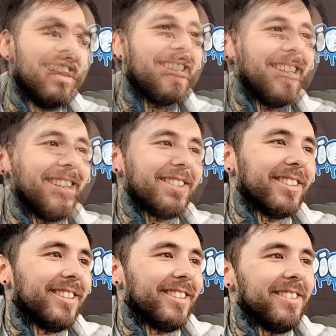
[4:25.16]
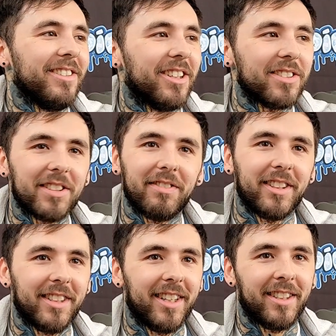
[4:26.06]
yeah, so you know stuff
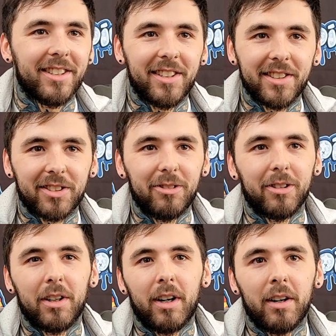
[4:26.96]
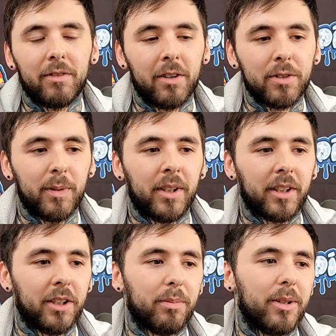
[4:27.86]
like that, and it, it's cool. I, have always been that
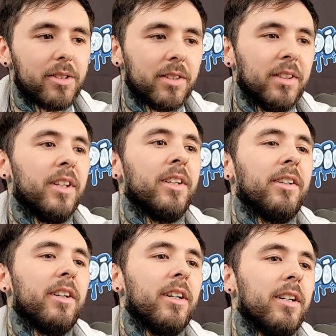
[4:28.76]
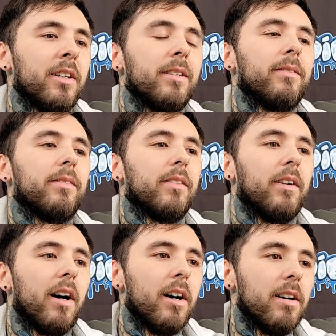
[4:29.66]
kind of person that uh,
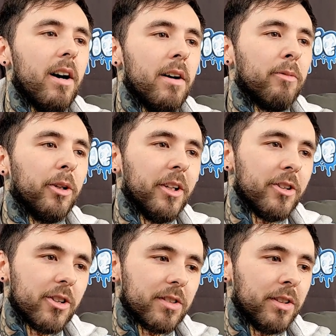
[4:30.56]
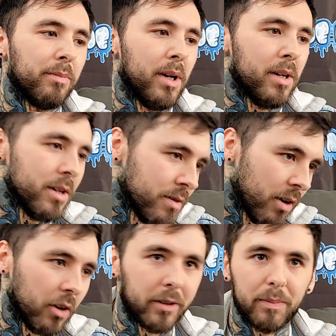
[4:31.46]
I, am really interested by
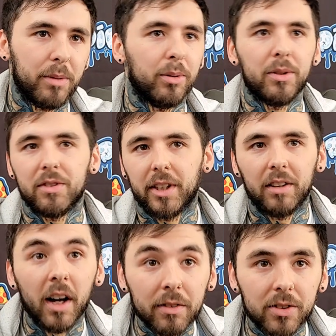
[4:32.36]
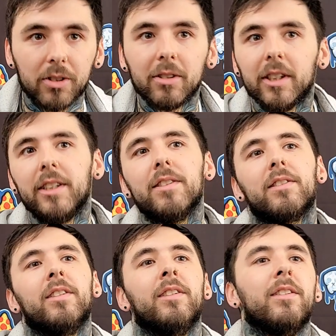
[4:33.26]
other people's like life stories
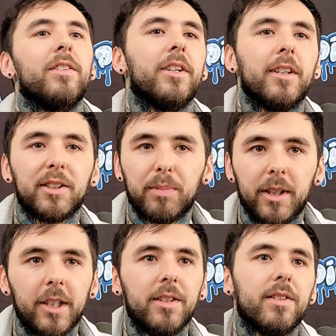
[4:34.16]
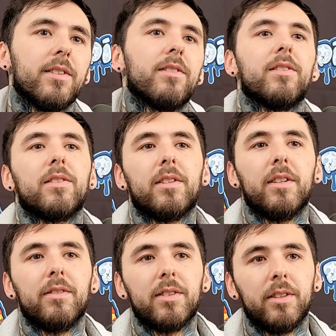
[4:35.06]
and their experiences and stuff.